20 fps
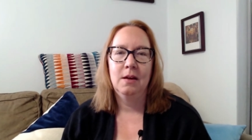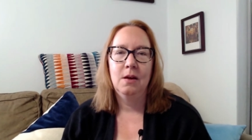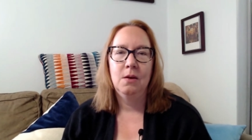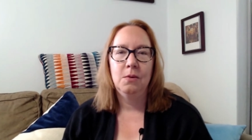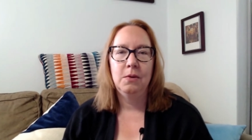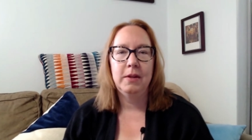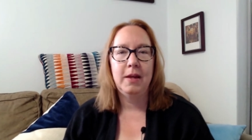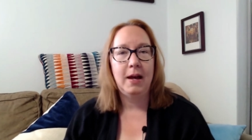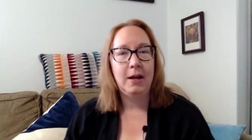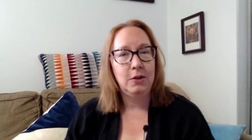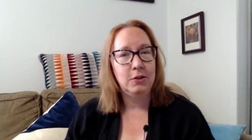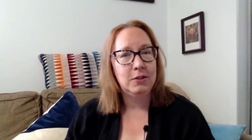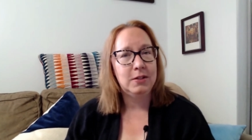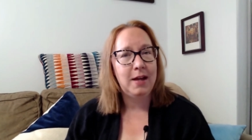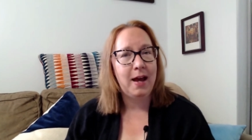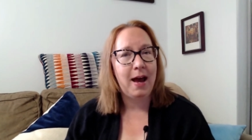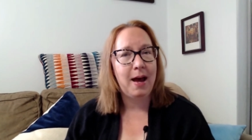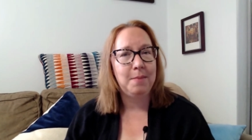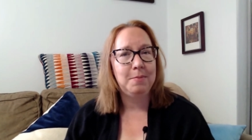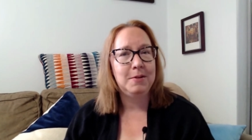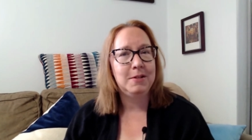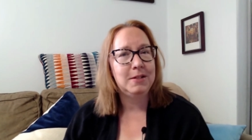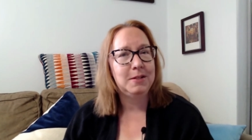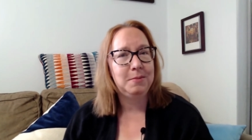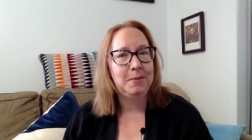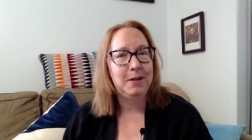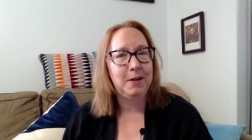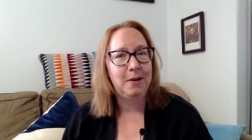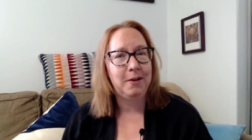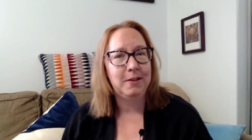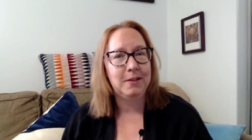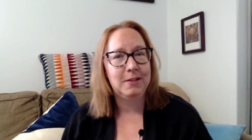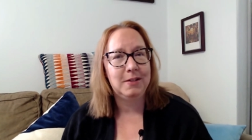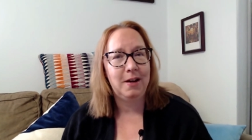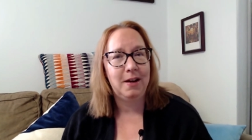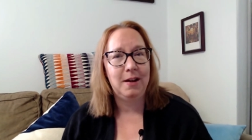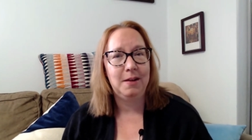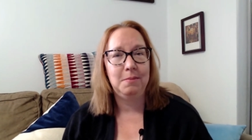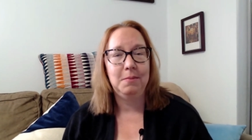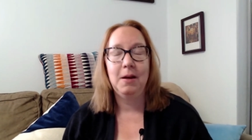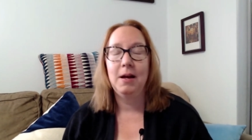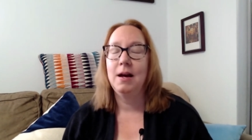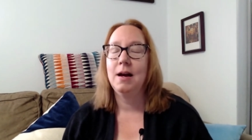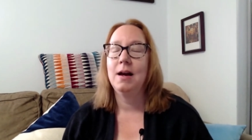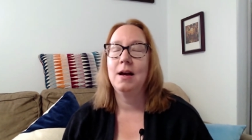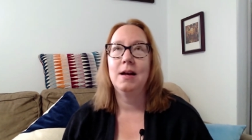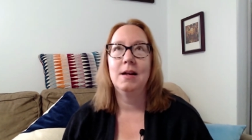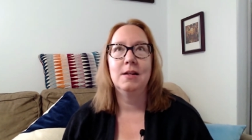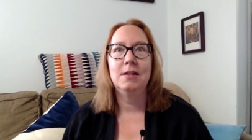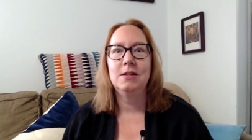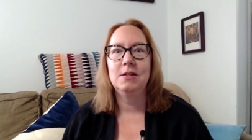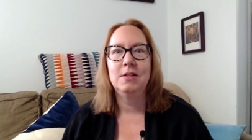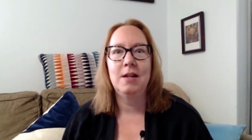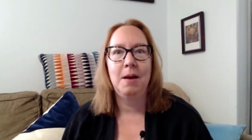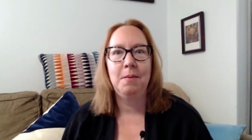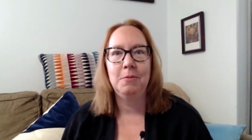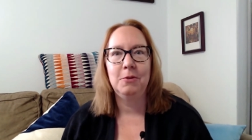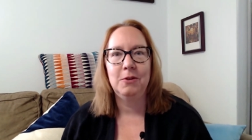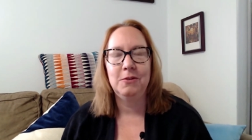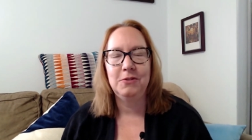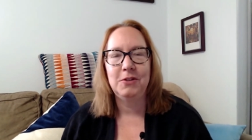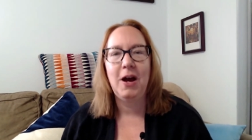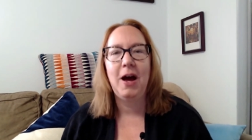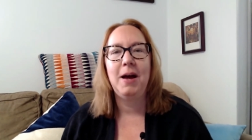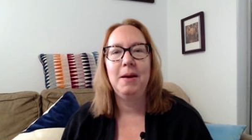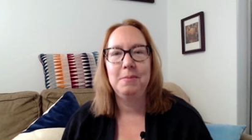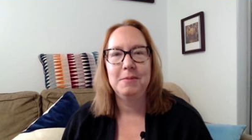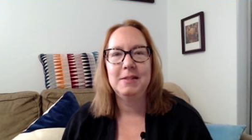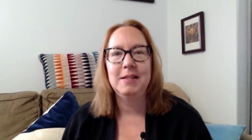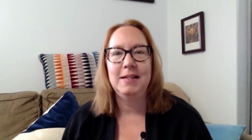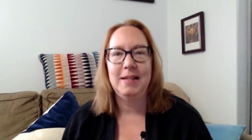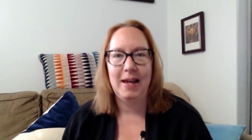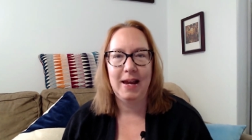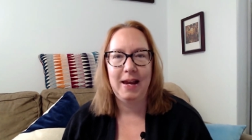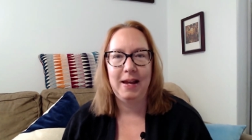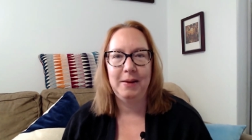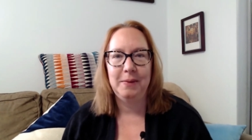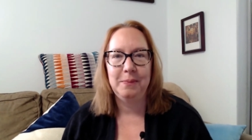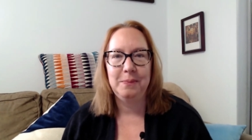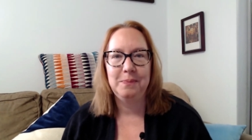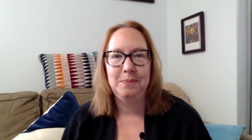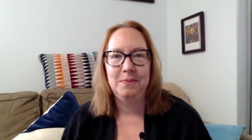Well, that used to happen to me all the time, a number of times a day.